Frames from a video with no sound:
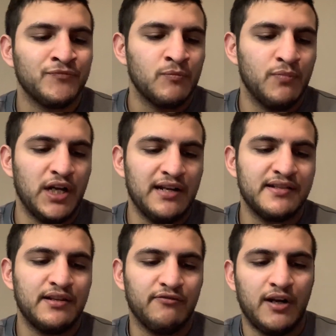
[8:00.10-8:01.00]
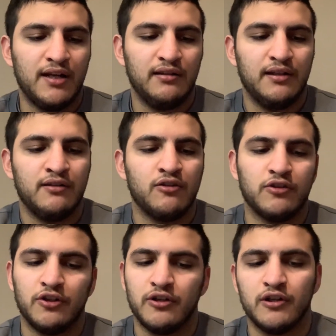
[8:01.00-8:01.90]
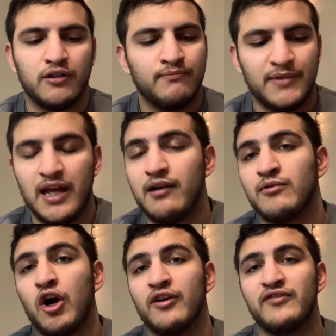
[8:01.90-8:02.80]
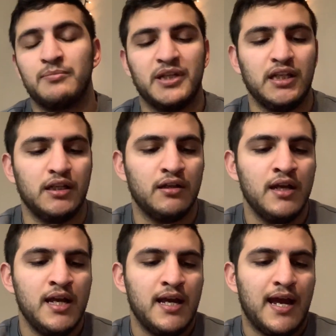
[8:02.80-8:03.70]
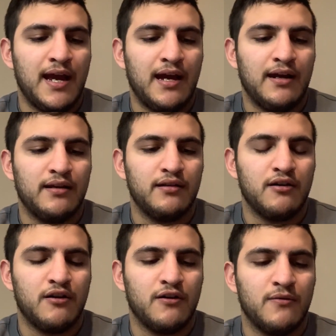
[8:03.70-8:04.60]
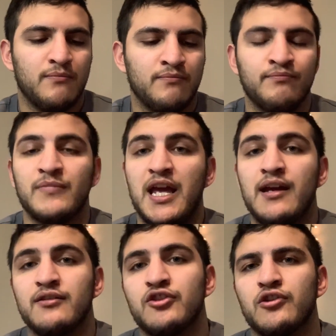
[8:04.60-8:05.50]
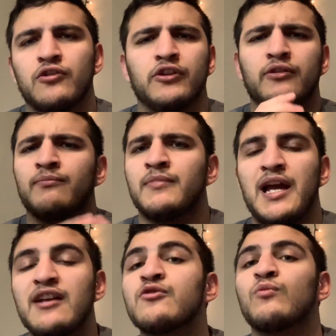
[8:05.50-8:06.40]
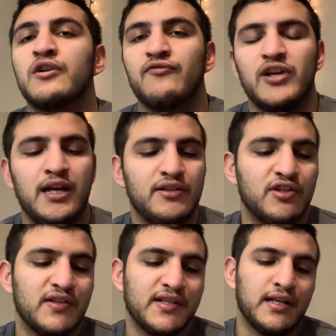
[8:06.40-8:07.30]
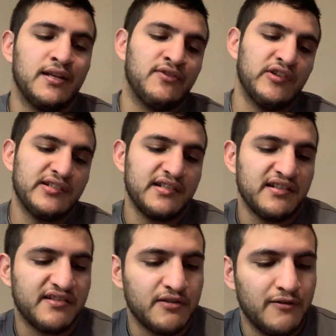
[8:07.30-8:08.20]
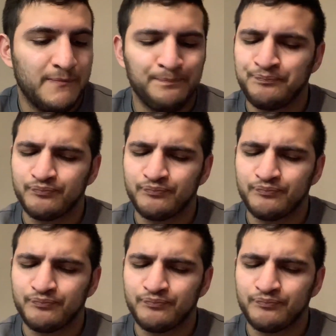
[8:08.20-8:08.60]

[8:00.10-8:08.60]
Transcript: But I see Rylan or er, yeah, RVP at um, edge or as one of the edges in this system.